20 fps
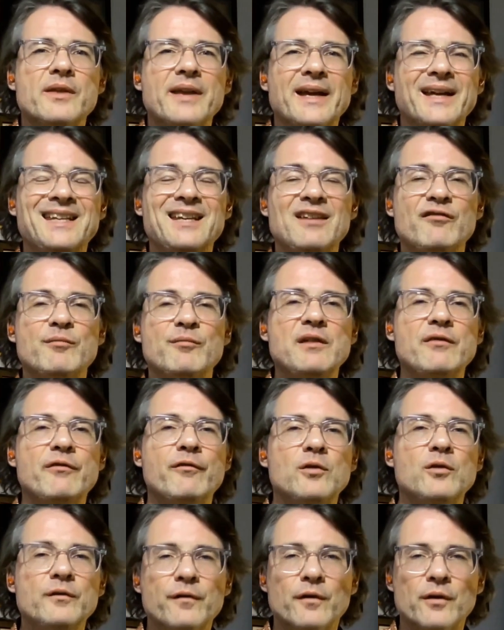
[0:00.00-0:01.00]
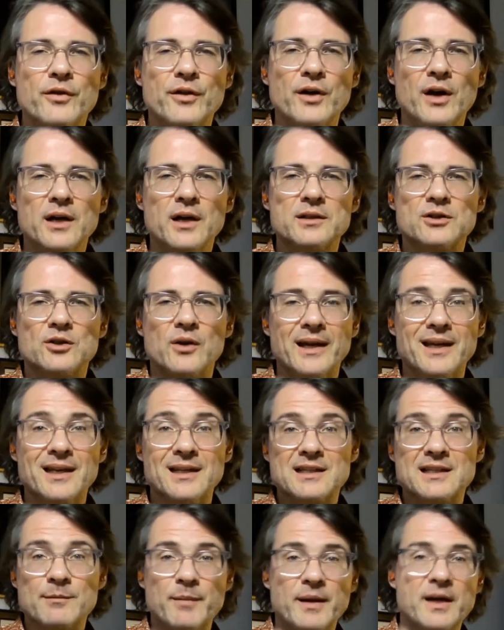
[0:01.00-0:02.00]
that give me food for thought so I
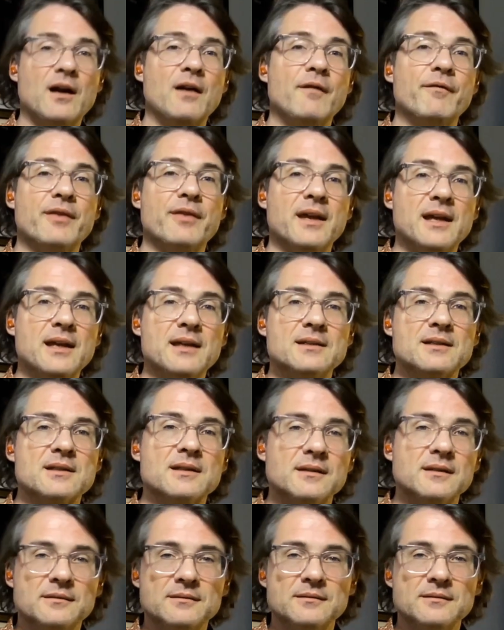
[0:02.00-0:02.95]
can spin off things